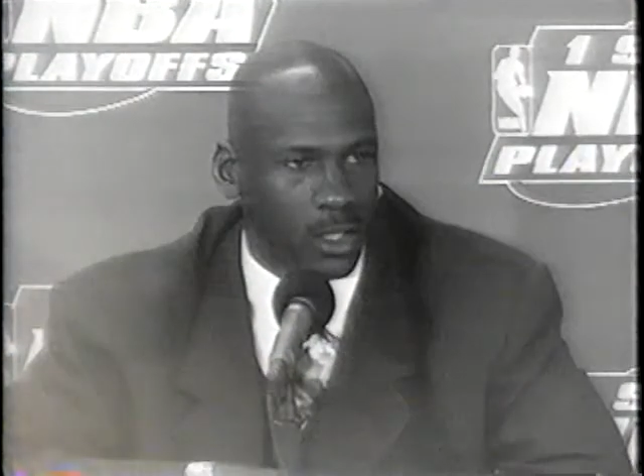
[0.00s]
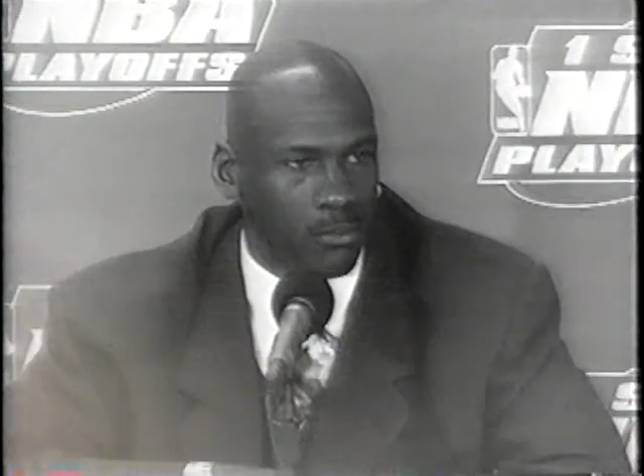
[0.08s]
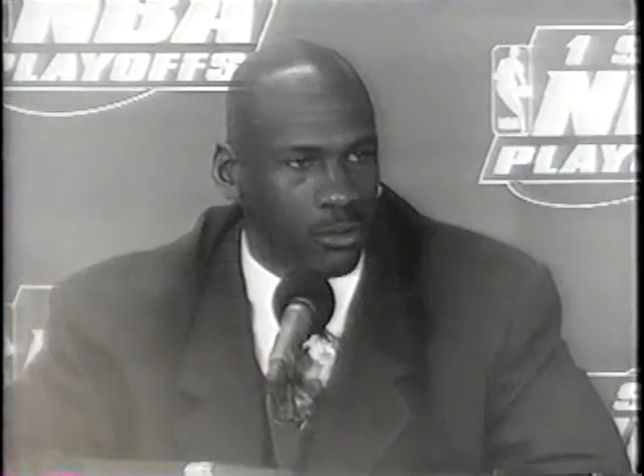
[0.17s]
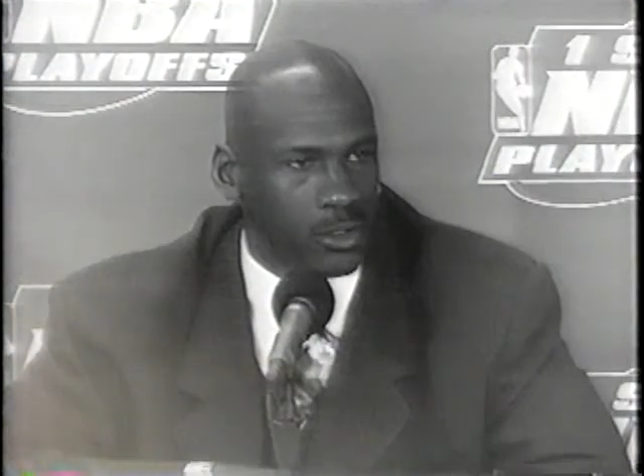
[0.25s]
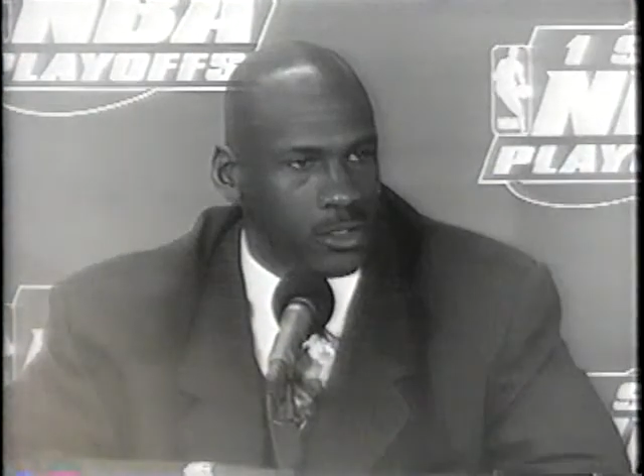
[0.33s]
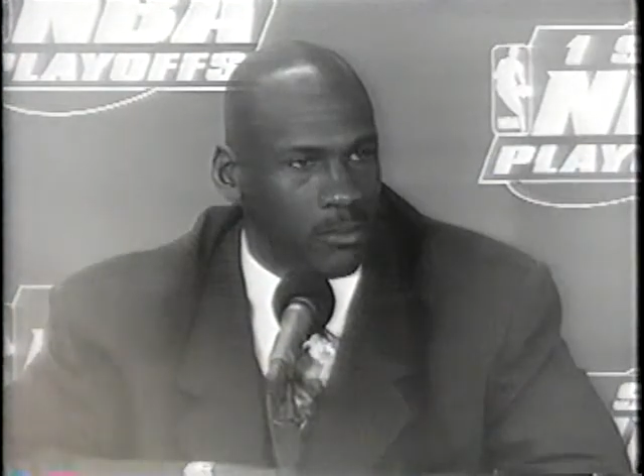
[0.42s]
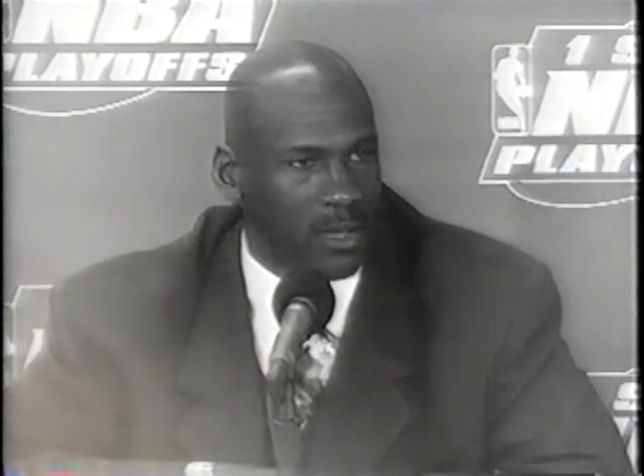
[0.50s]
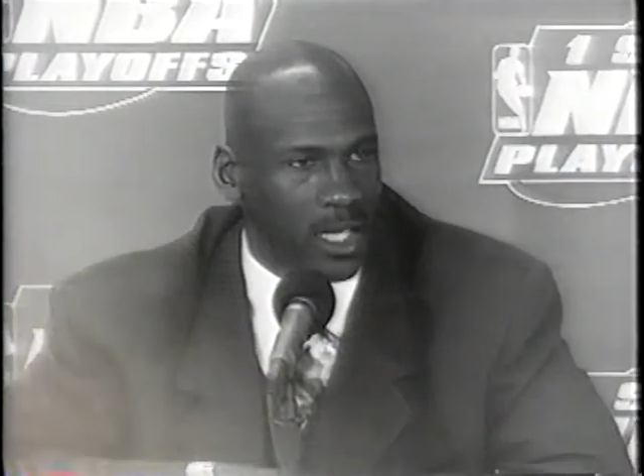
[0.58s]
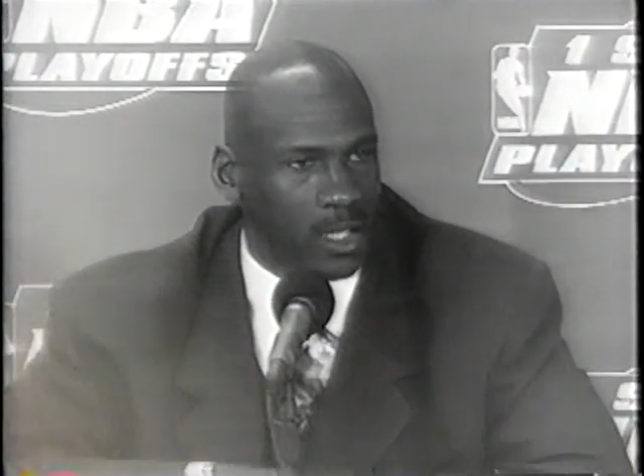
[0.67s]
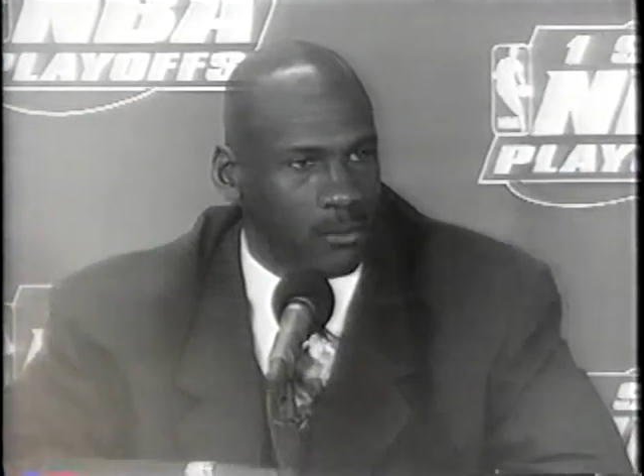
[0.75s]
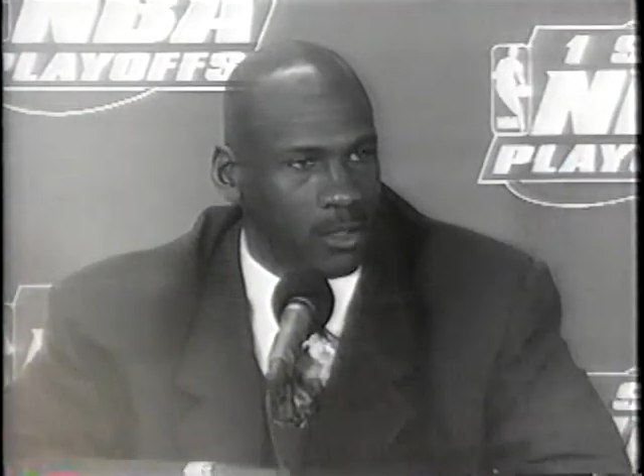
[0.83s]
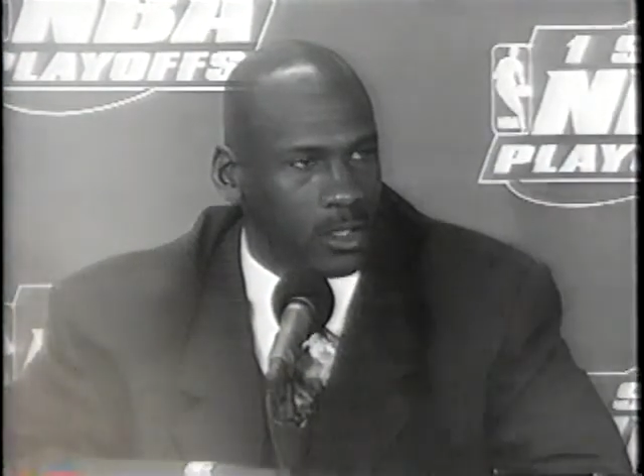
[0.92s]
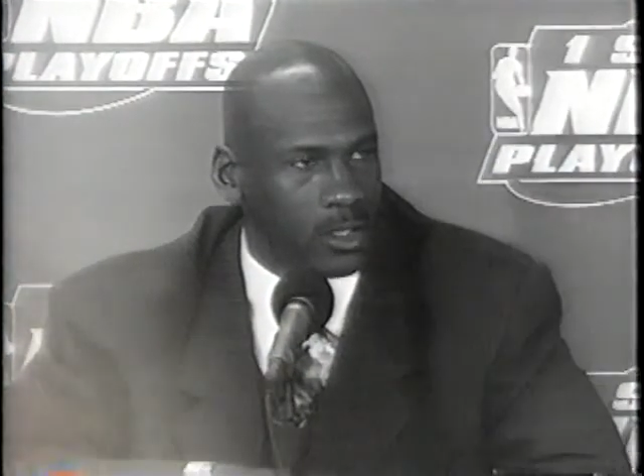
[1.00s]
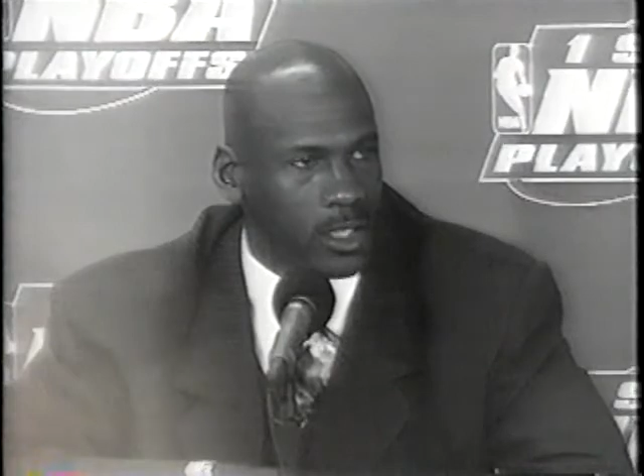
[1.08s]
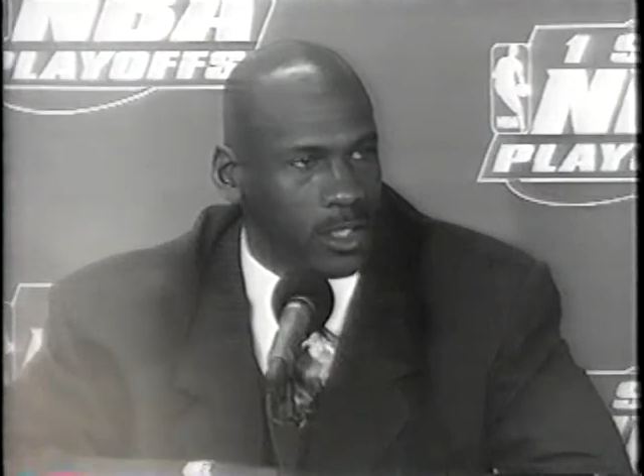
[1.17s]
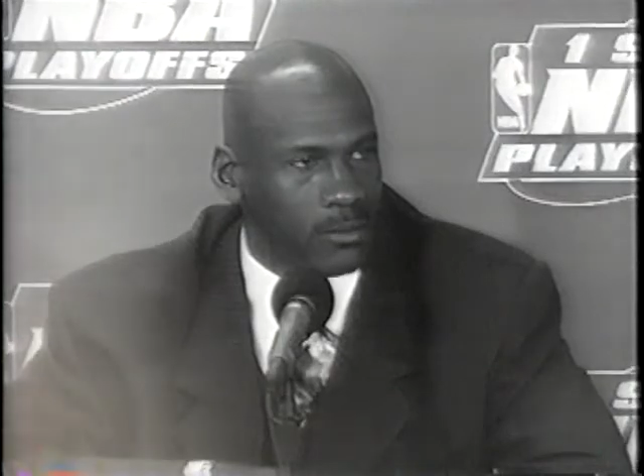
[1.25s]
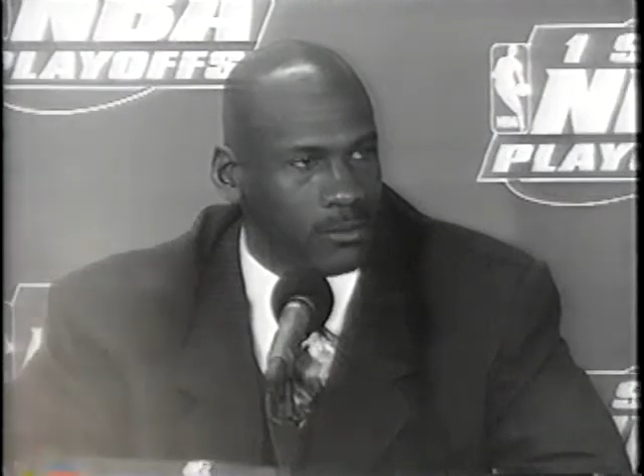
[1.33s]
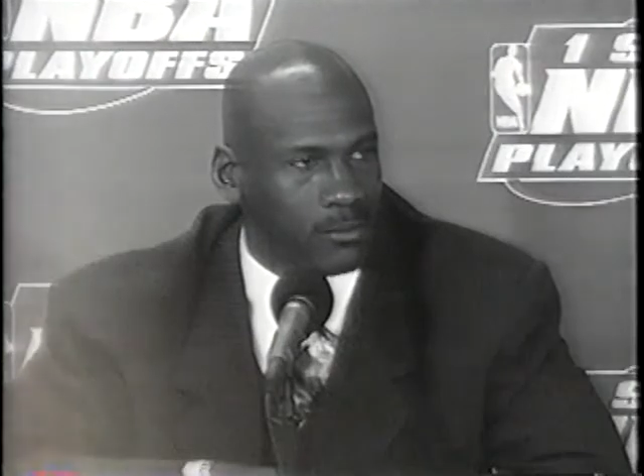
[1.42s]
push the panic button yet.
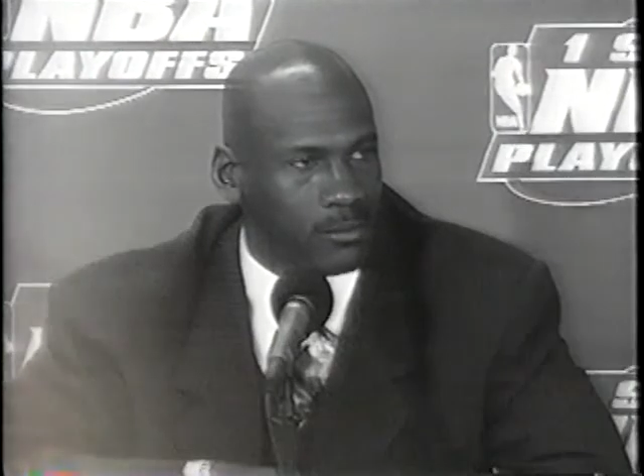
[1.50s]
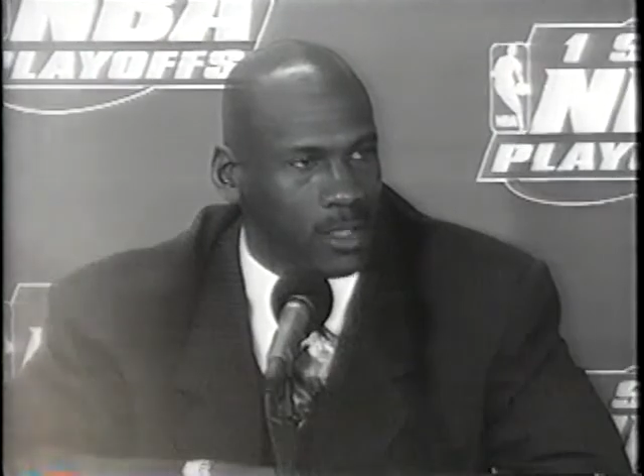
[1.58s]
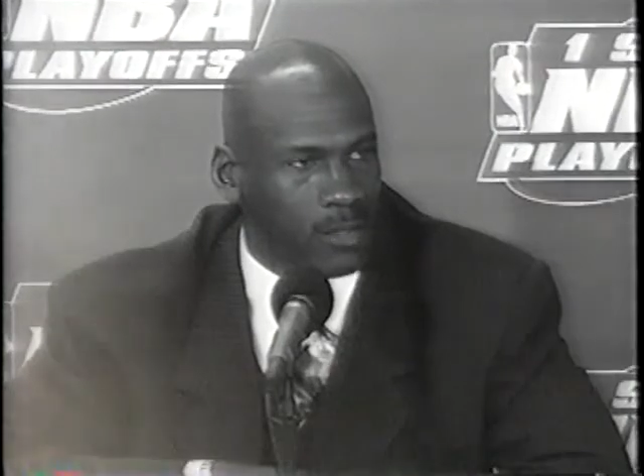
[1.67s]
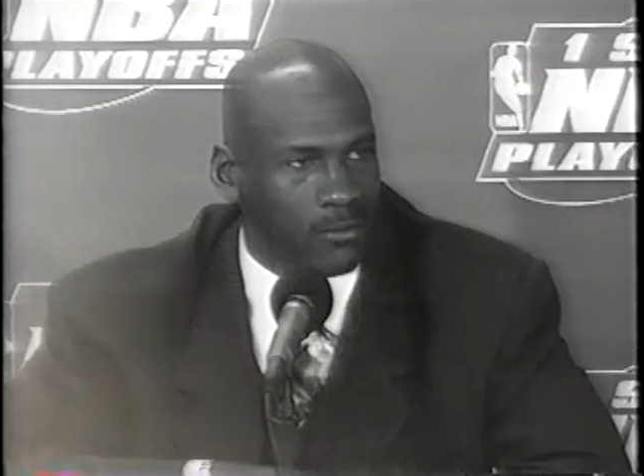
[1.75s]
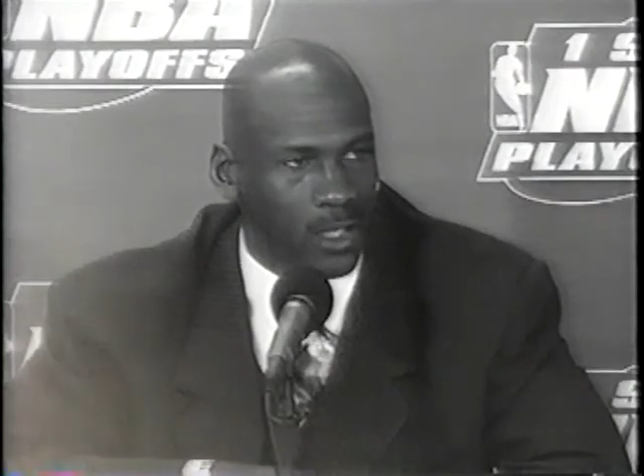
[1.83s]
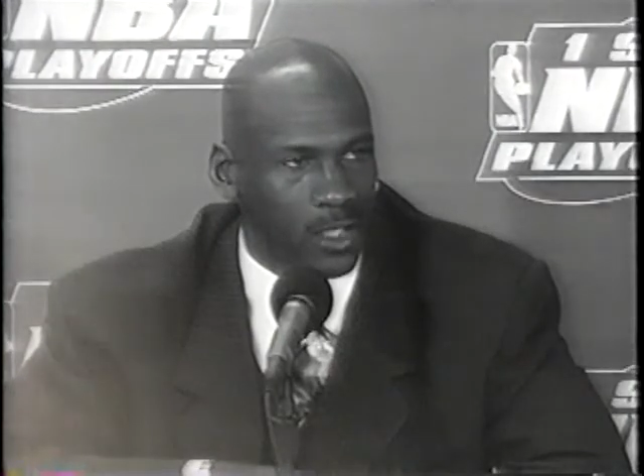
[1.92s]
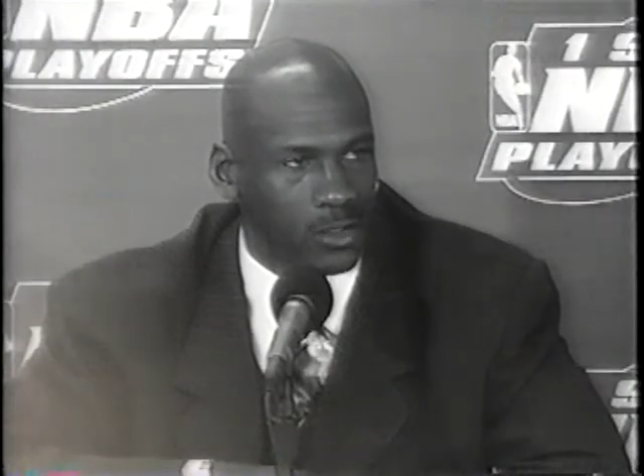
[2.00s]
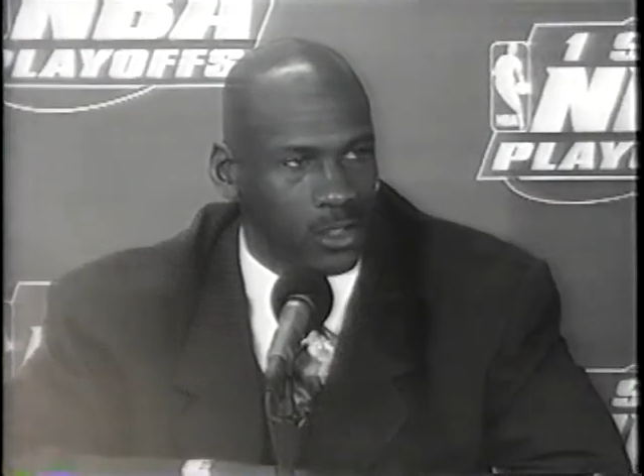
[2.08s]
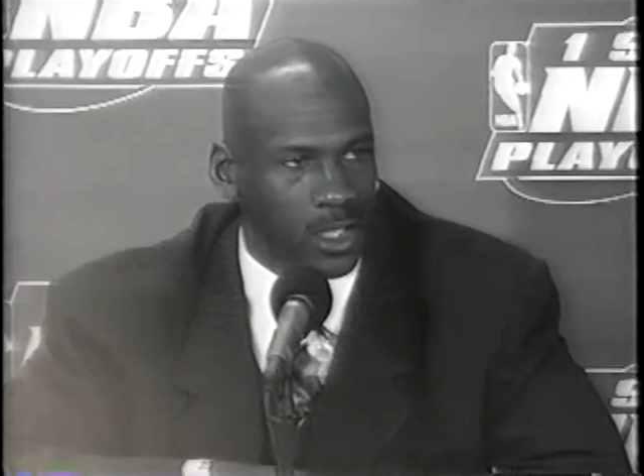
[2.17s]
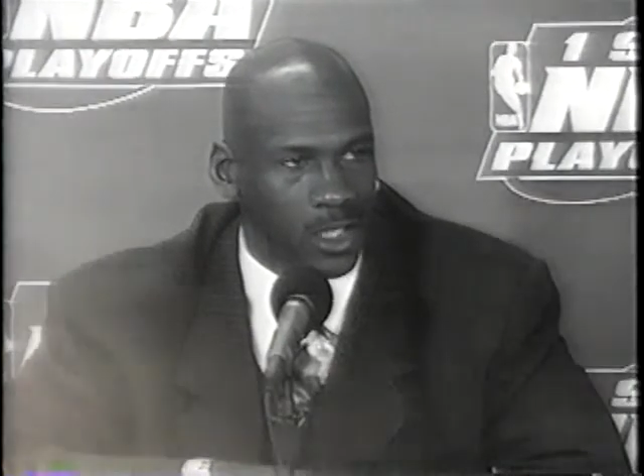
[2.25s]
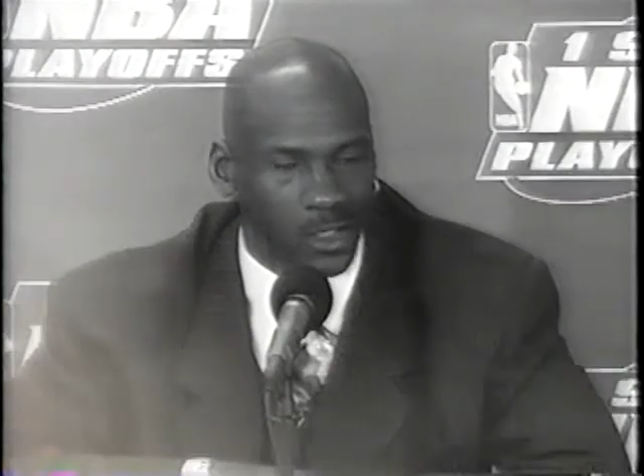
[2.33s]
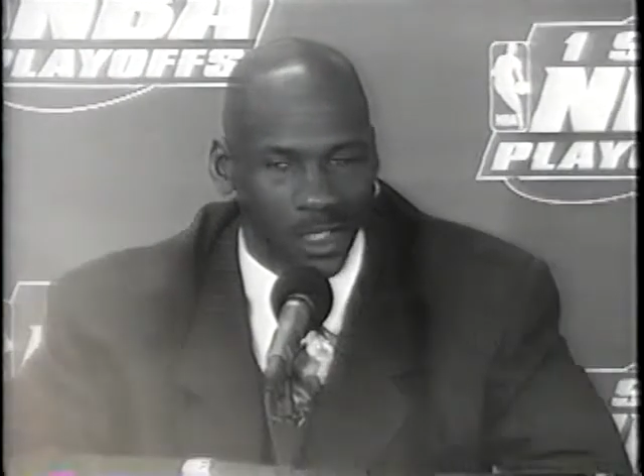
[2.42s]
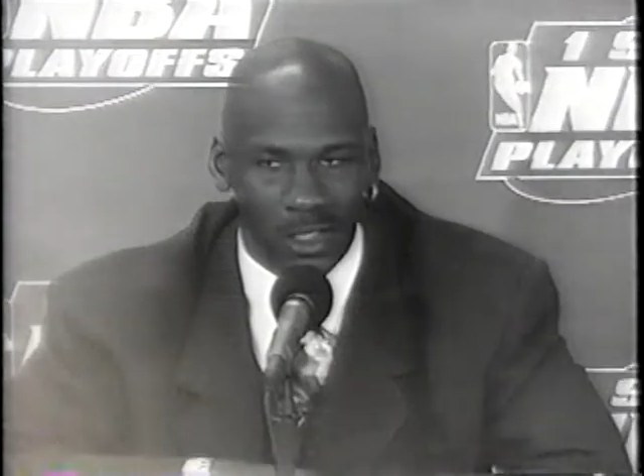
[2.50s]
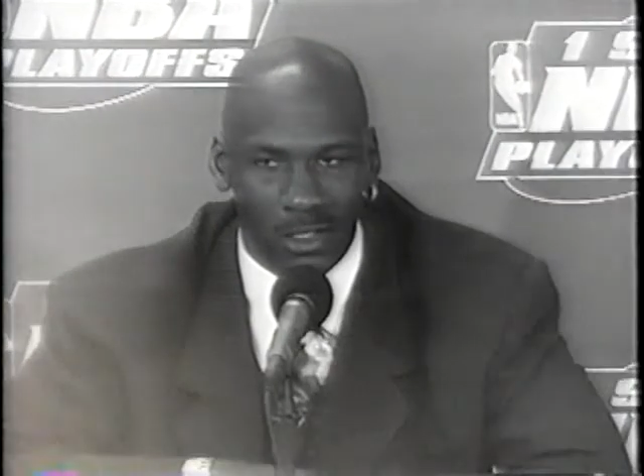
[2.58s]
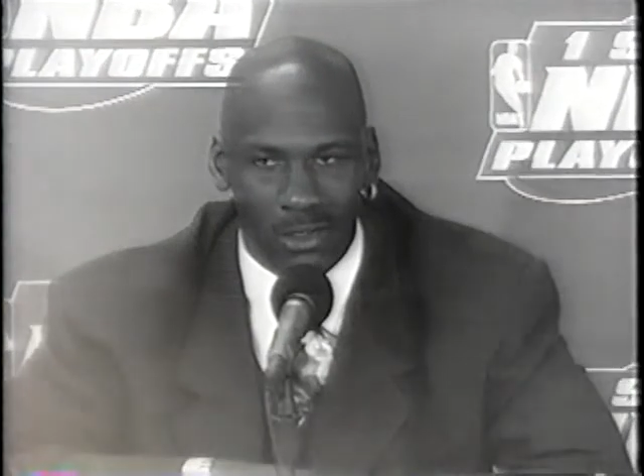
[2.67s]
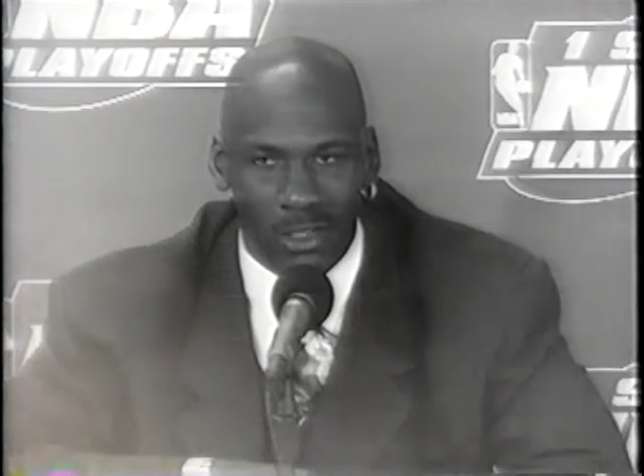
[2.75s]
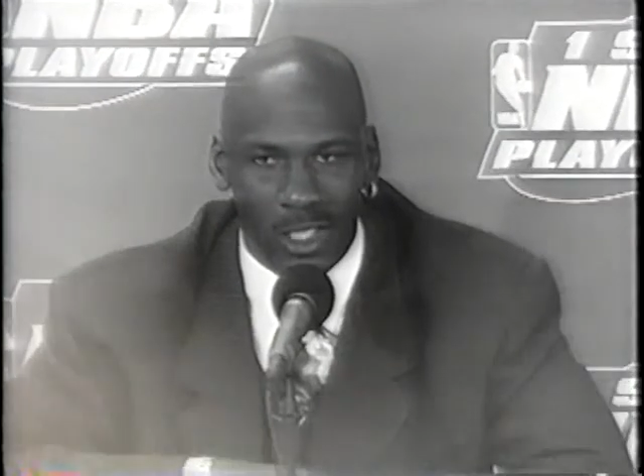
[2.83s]
I advise you guys not to do that